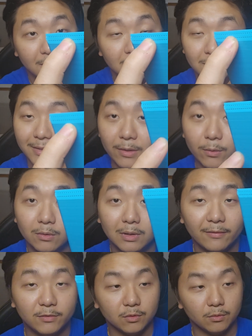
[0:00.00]
so that you don't
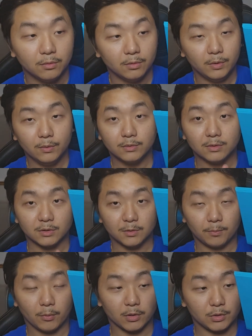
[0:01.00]
have to use the
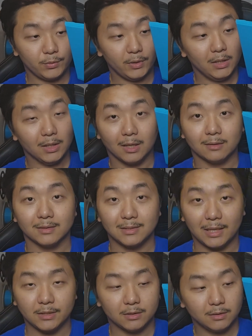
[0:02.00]
support tree on the
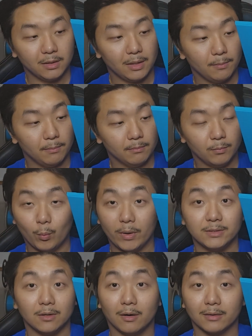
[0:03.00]
slicer and
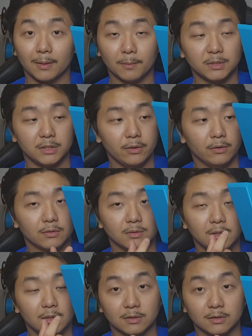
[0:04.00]
waste all that materials.